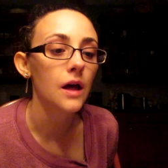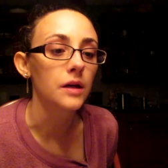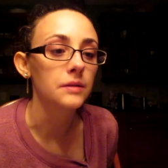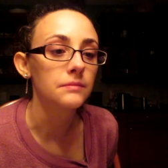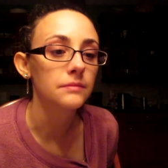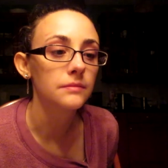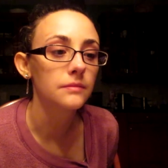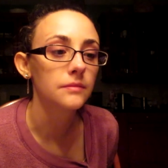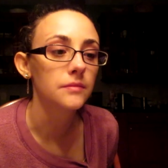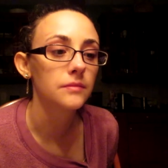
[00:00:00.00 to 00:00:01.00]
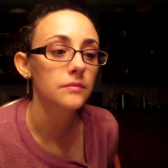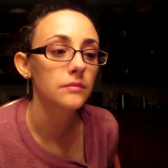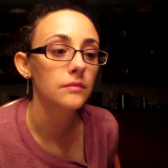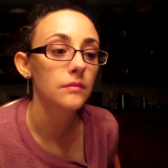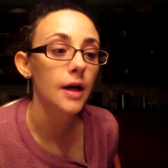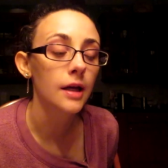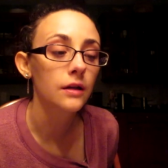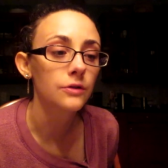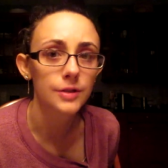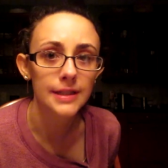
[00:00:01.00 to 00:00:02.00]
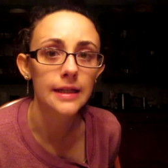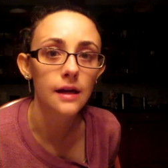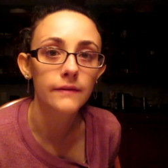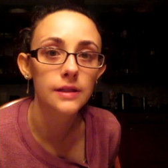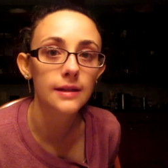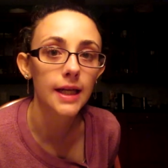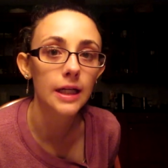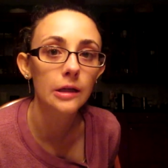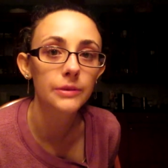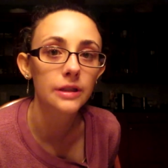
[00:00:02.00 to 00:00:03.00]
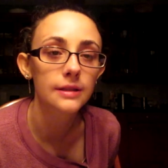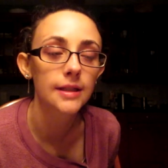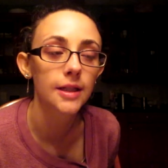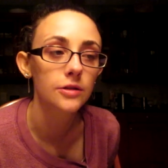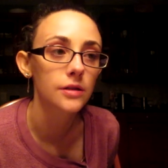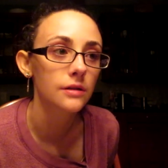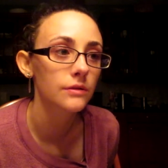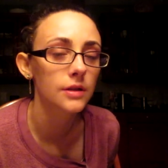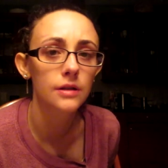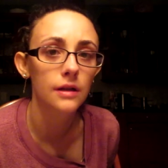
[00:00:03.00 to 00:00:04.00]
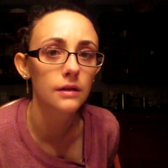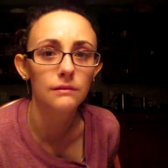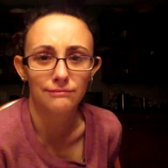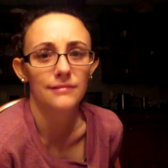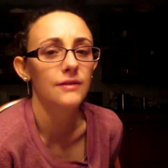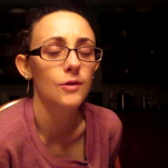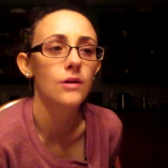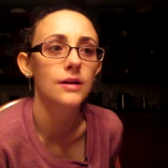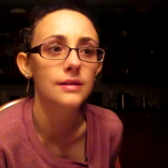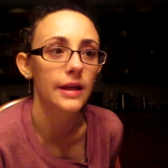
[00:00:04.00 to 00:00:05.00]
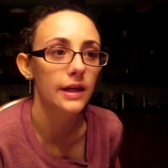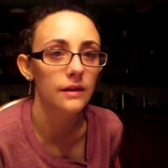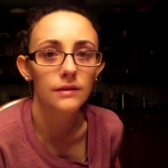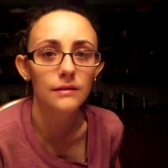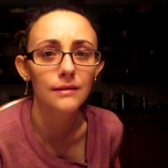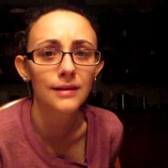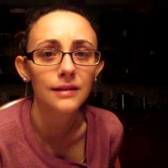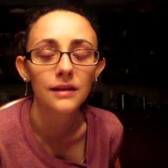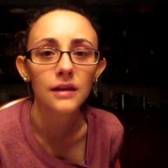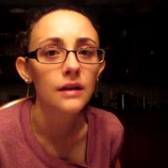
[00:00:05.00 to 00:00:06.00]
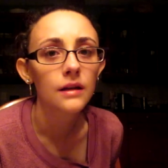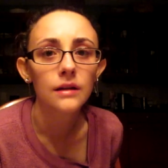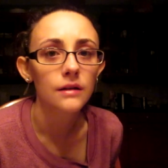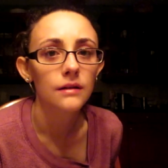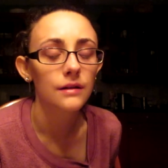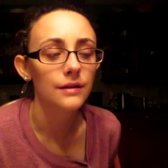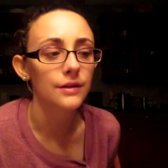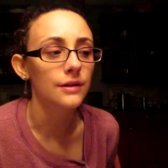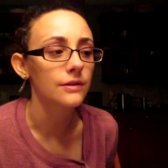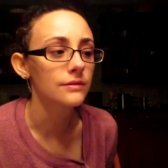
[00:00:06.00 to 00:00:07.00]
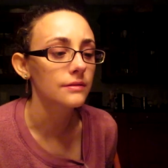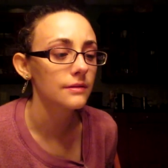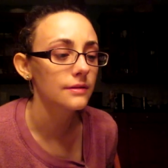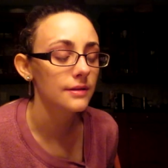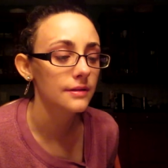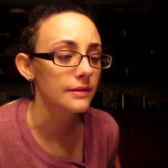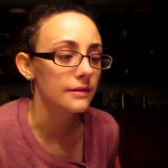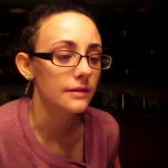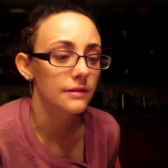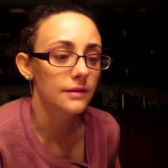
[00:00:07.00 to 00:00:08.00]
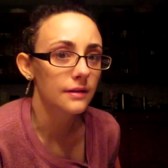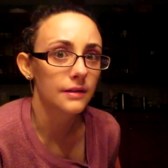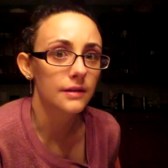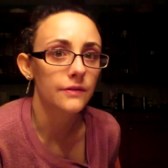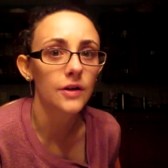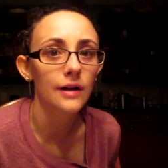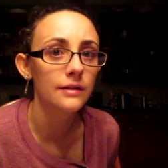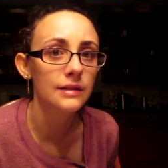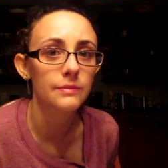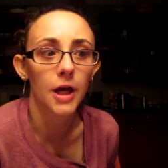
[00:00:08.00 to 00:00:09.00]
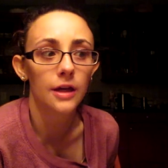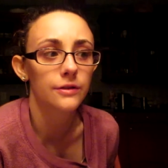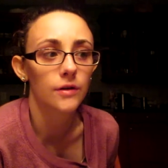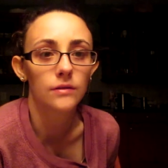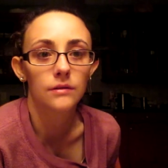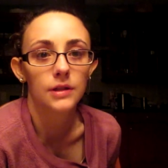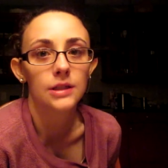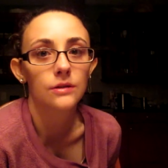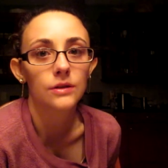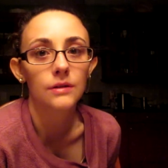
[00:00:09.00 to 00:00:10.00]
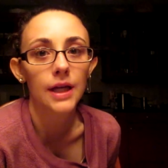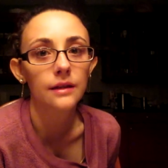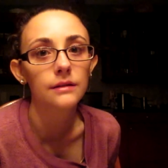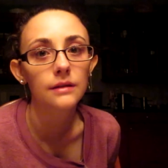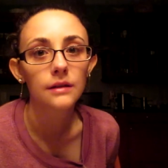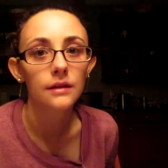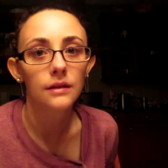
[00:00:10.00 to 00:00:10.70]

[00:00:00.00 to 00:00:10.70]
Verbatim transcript: I understand obviously getting up here is an issue, which of course, like, you know, if your health is bad, don't, you know, you can't,